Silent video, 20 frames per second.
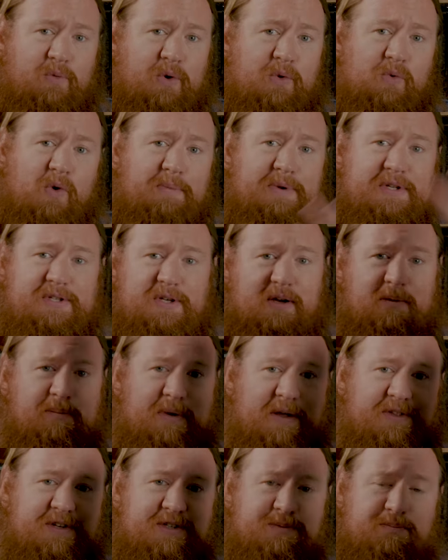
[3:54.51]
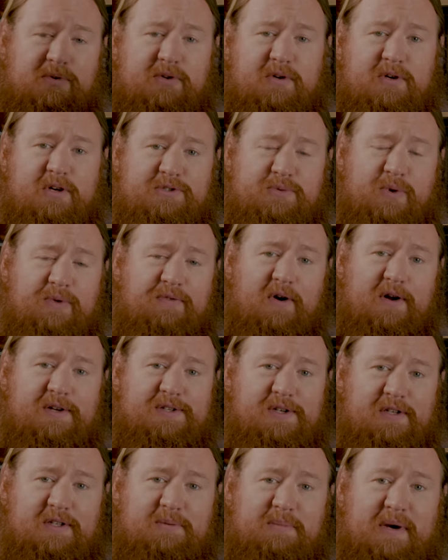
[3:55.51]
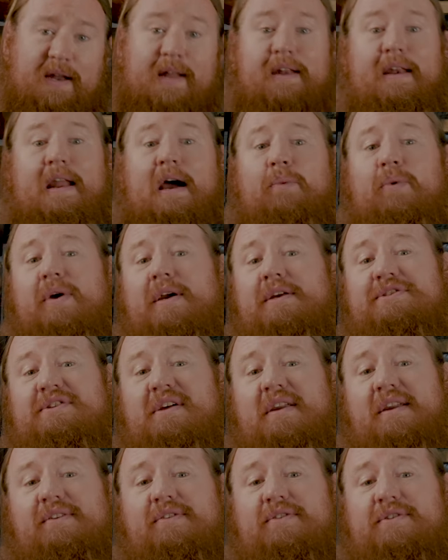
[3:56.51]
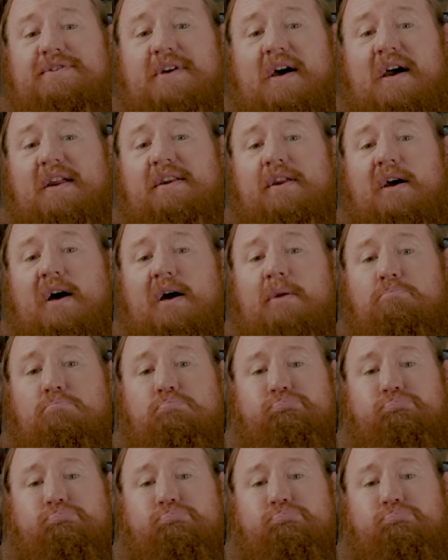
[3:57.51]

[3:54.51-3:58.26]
We won't be talking about this book because we've already talked about it. Now we can set it to the side. Done.